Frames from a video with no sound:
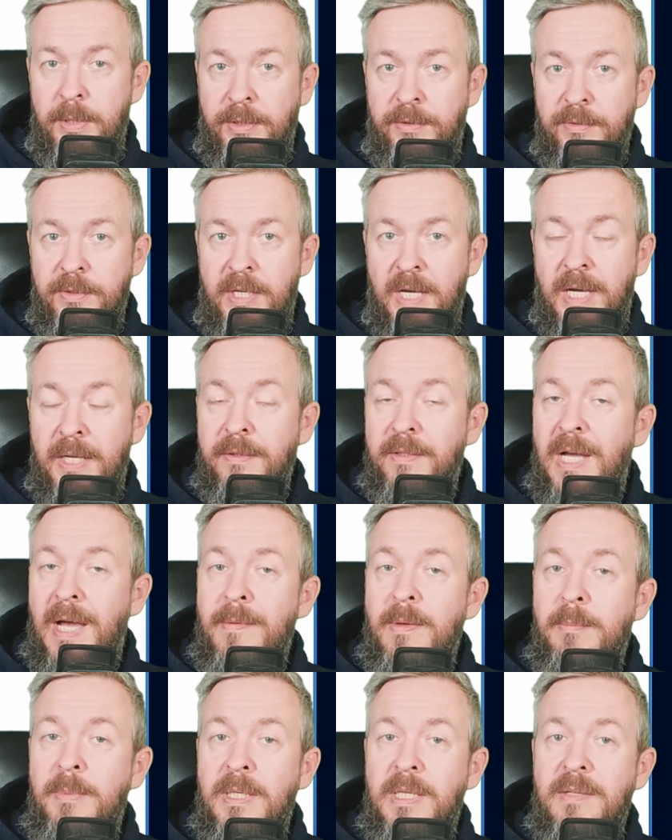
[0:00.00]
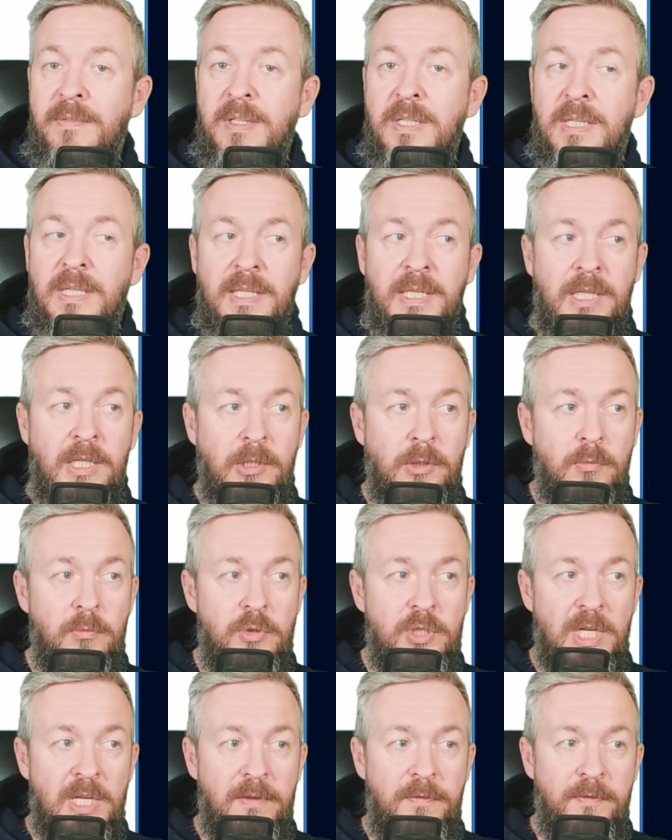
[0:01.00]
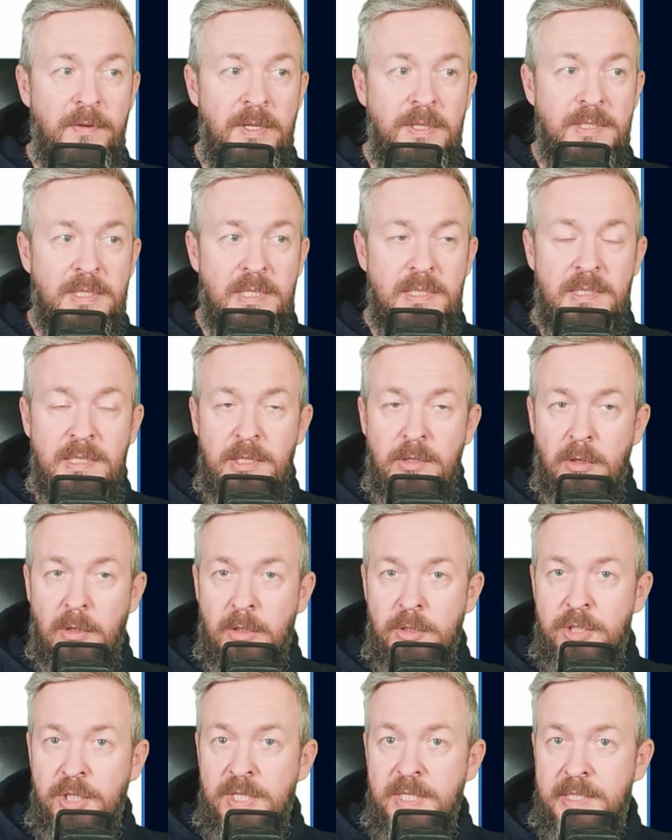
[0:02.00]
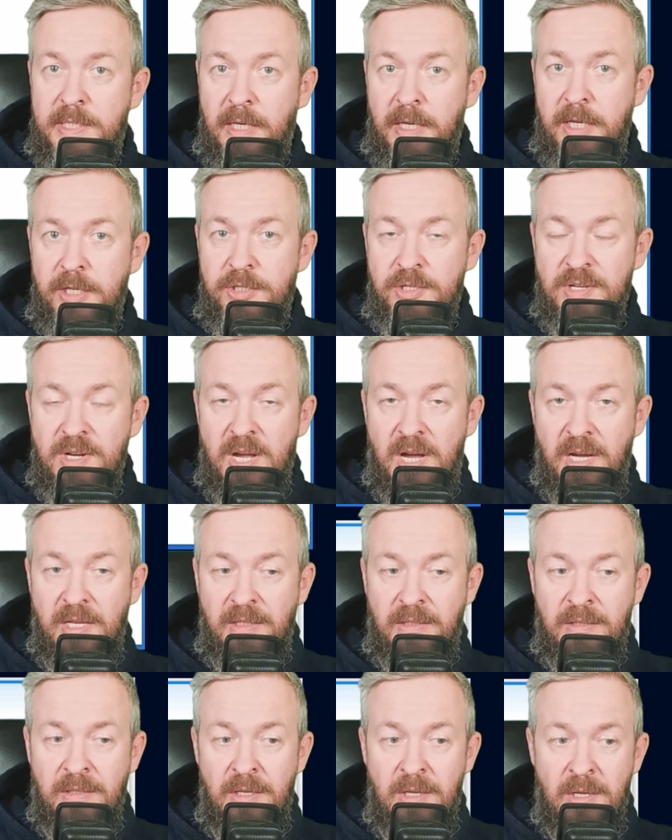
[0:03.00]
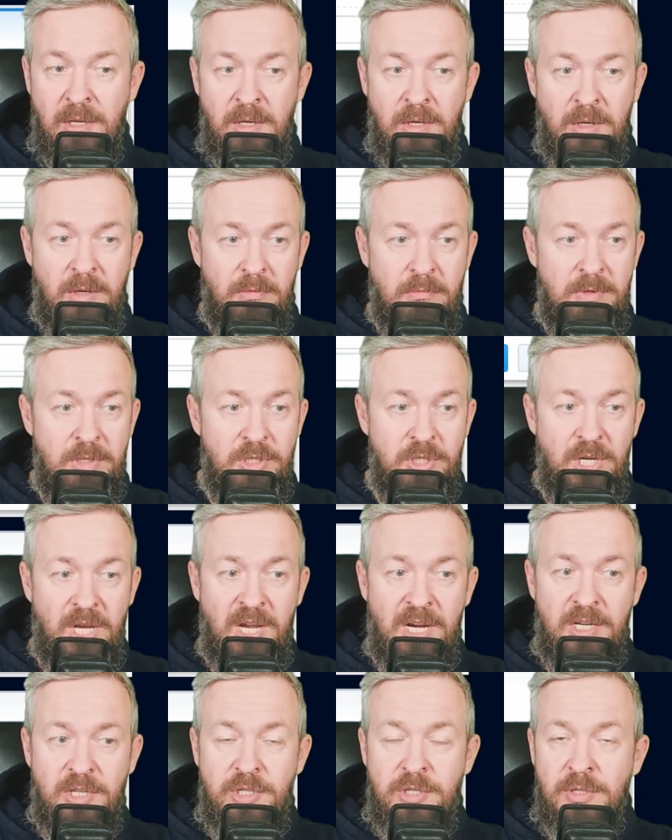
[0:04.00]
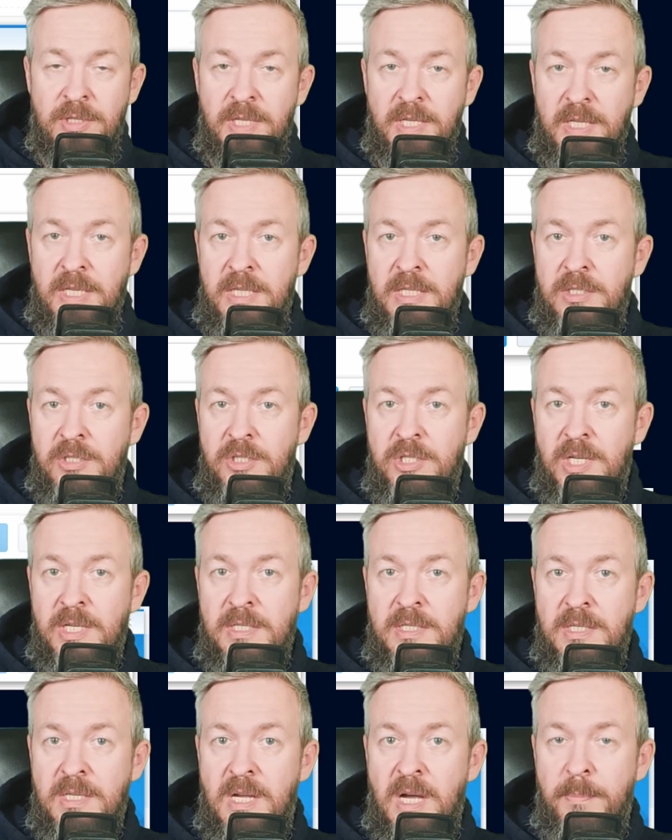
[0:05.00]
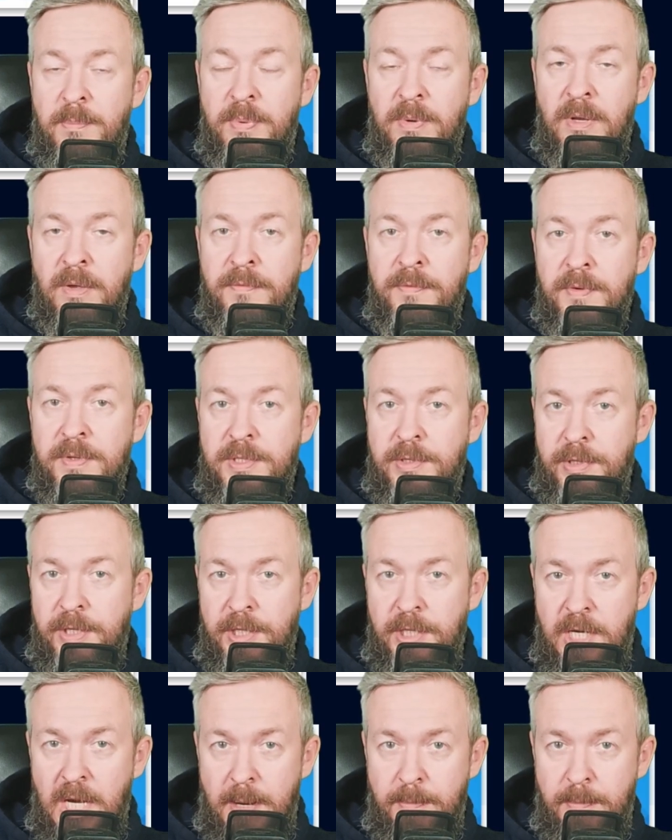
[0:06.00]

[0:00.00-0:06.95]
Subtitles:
a written guide, I will be leaving a link to Jellyfin's Synology installation guide, which actually is just a couple of screen